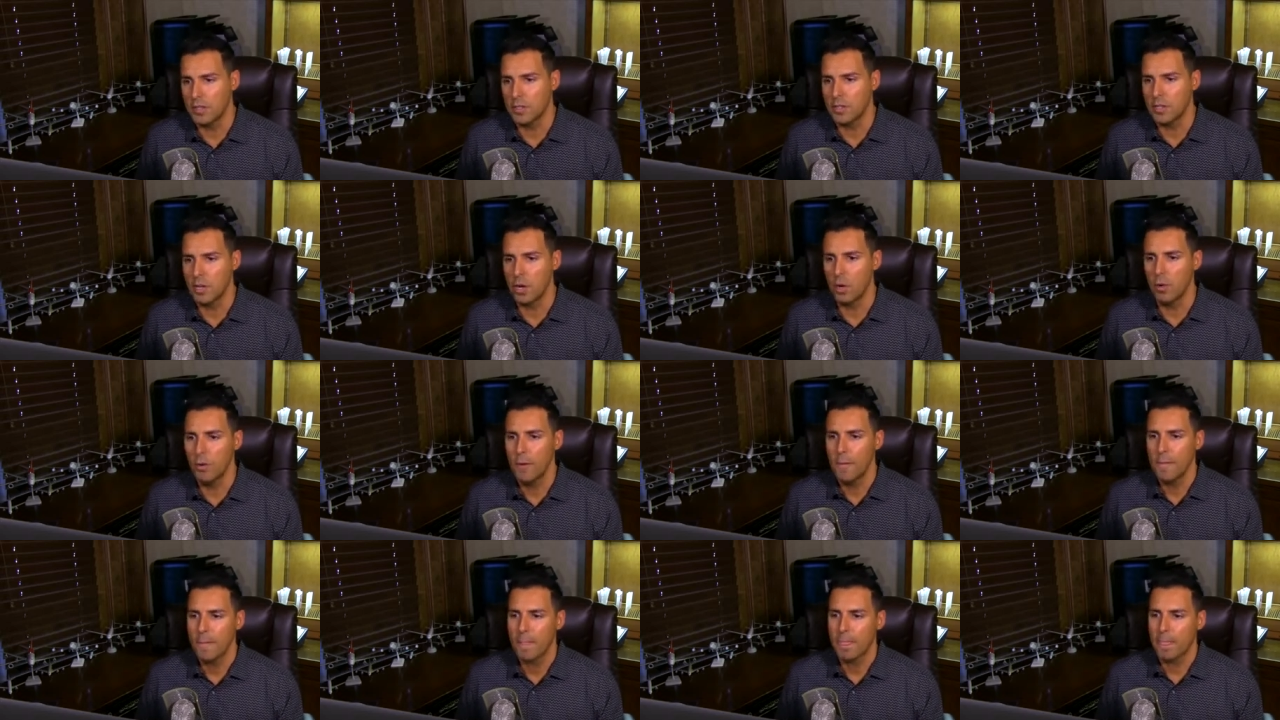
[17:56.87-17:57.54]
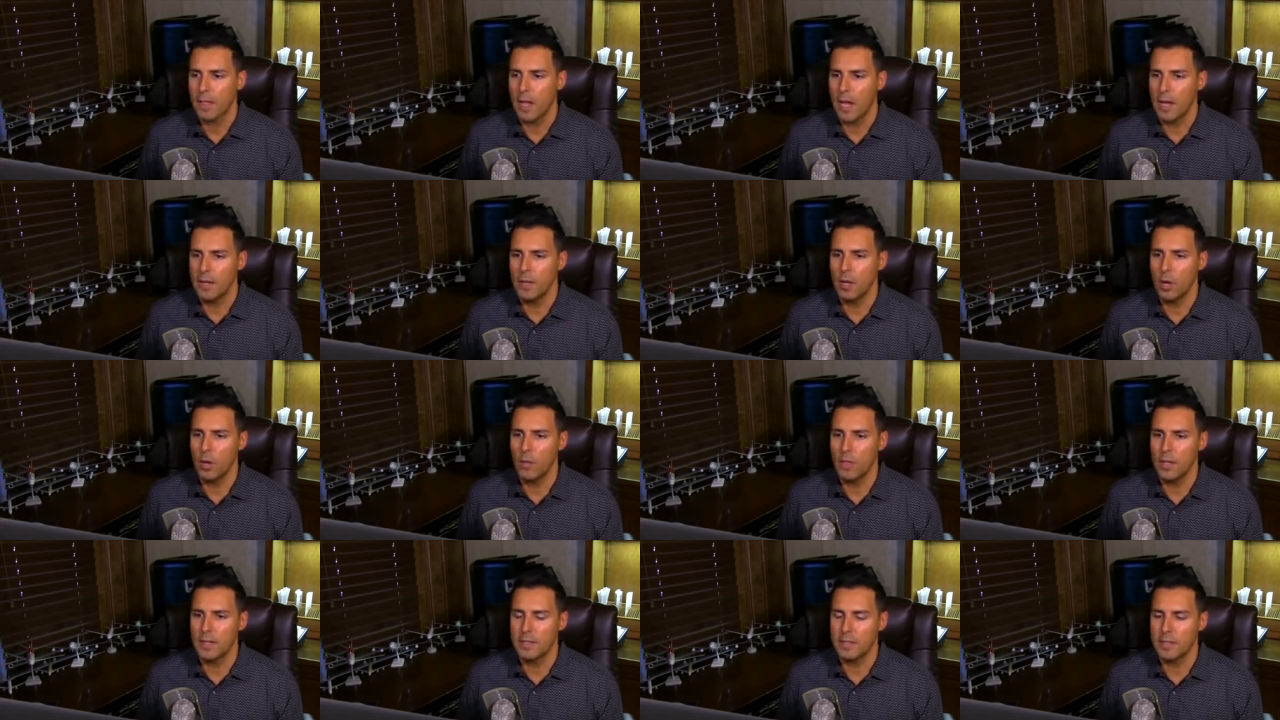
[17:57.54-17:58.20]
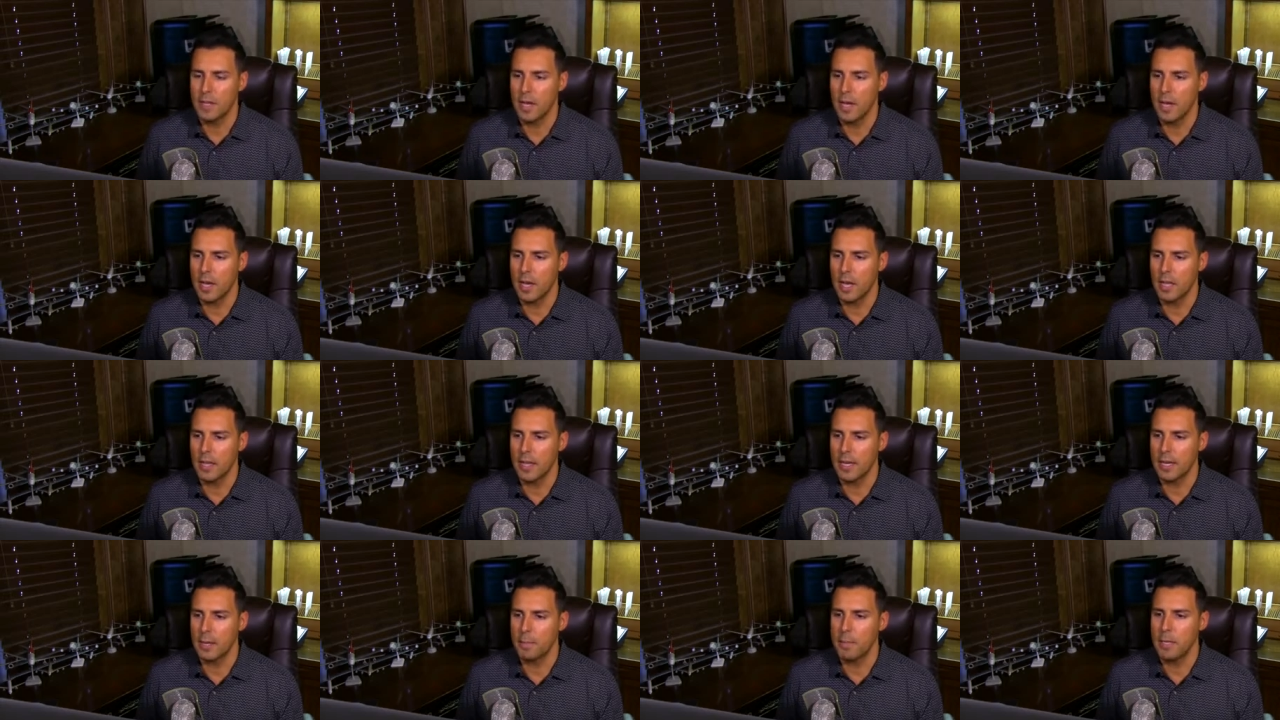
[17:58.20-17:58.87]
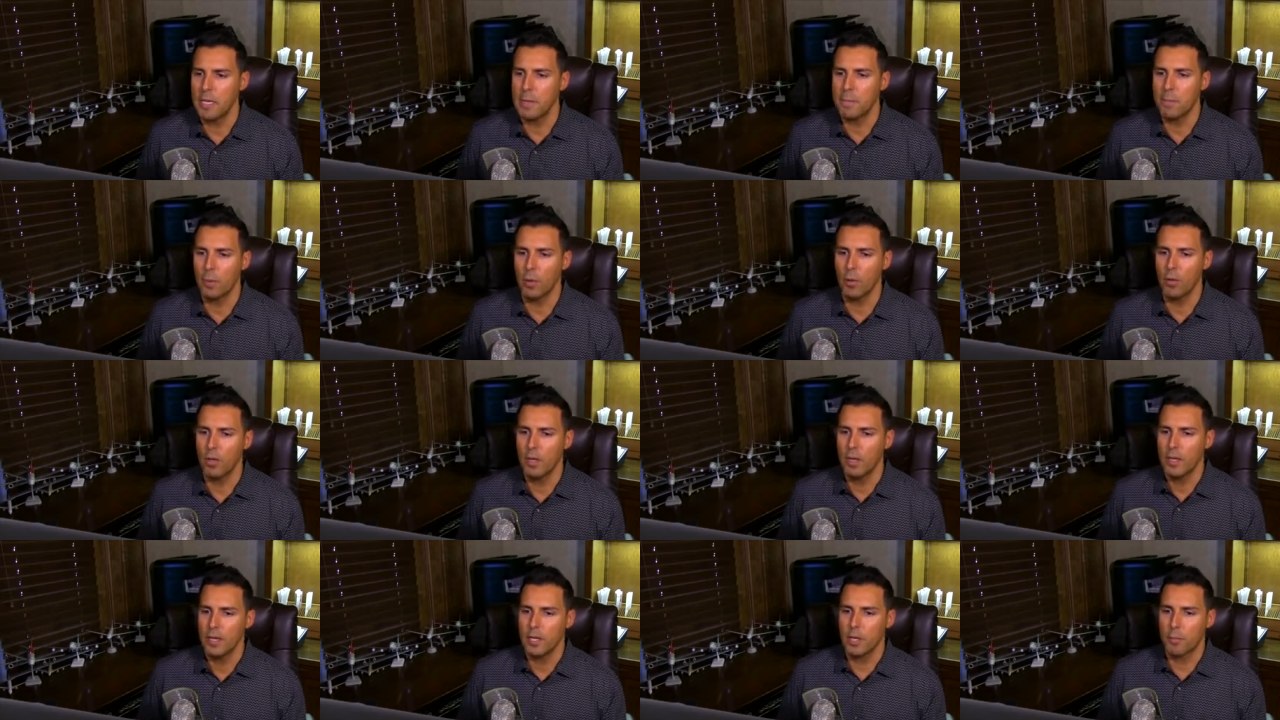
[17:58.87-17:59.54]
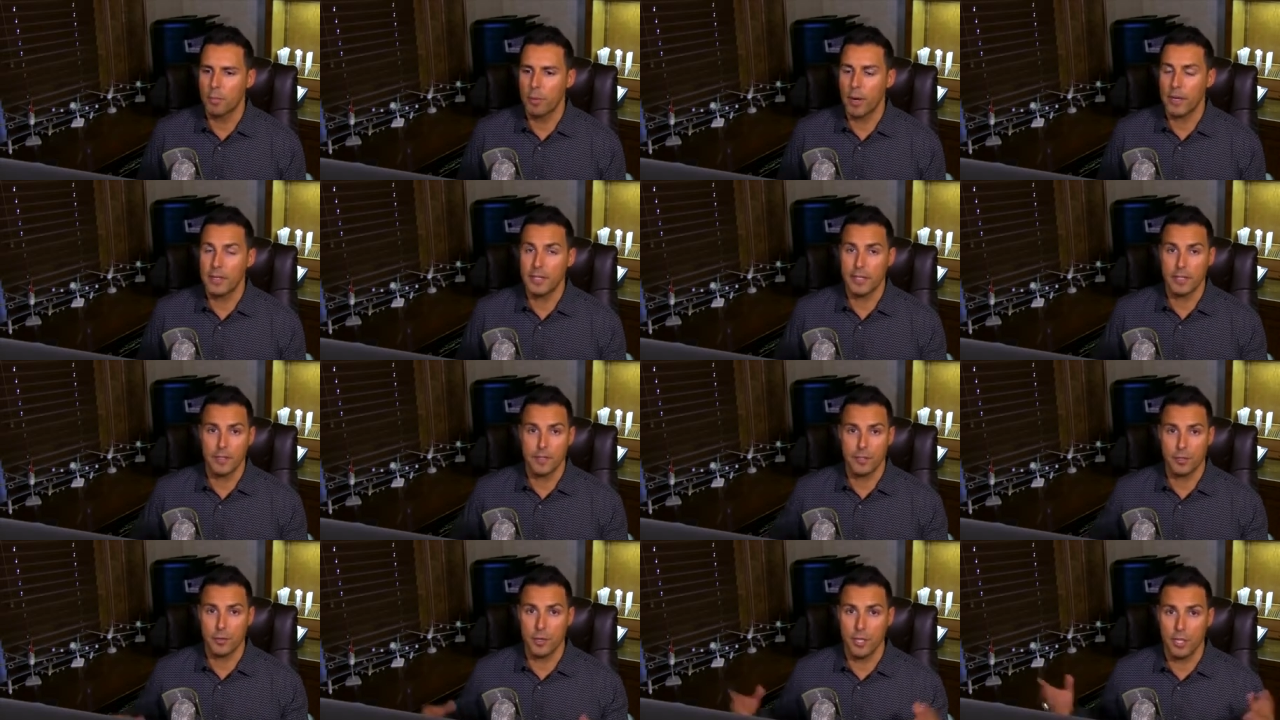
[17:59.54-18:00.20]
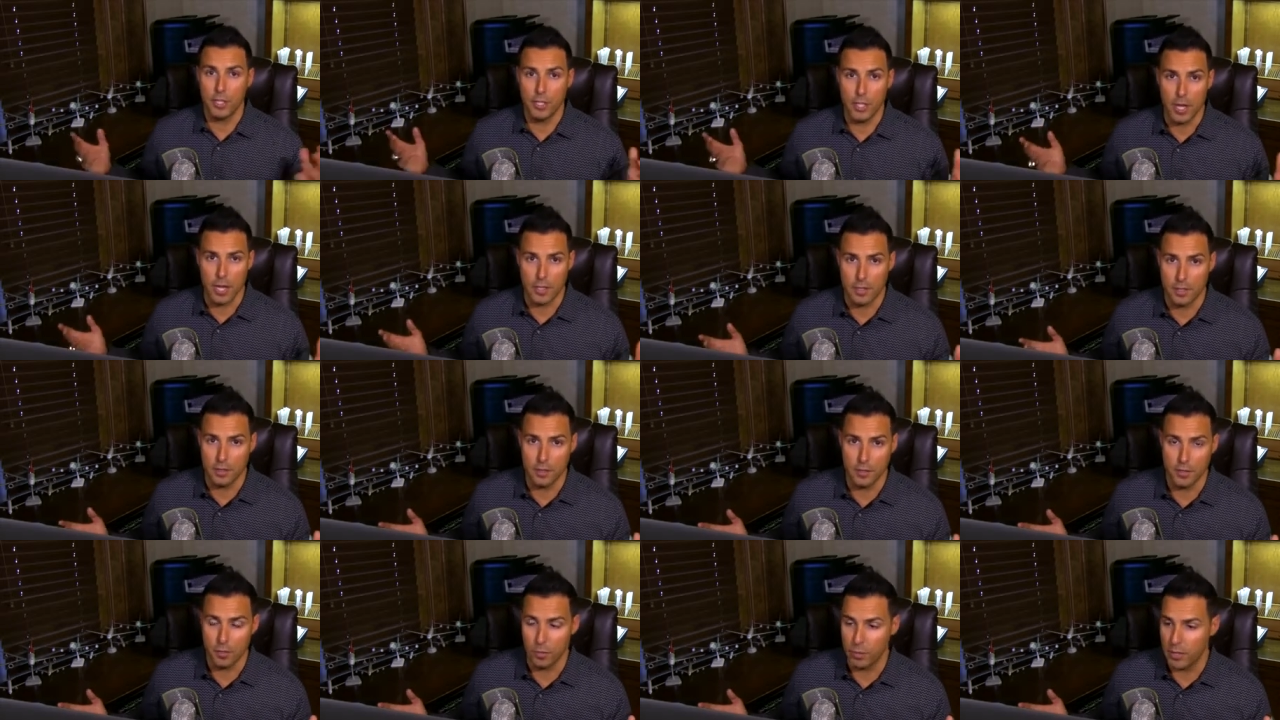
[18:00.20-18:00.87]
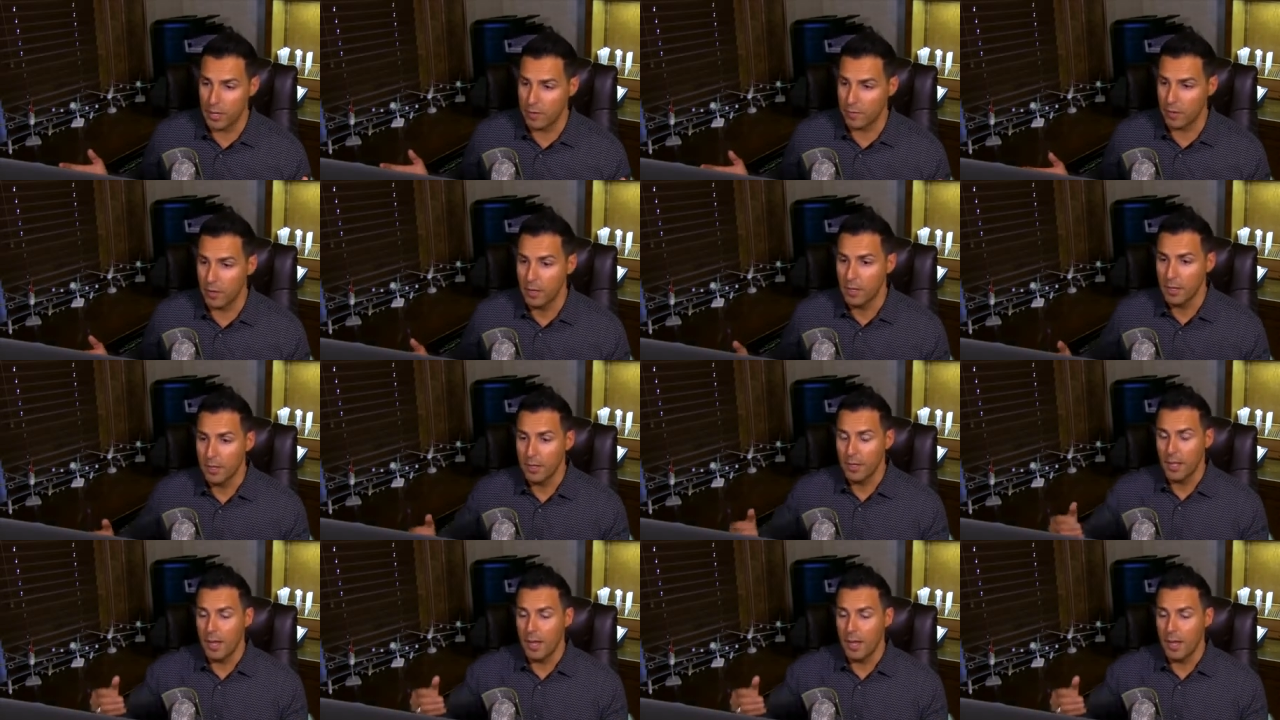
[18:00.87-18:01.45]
And so I know that a lot of people, you're probably taking screenshots of this or whatever,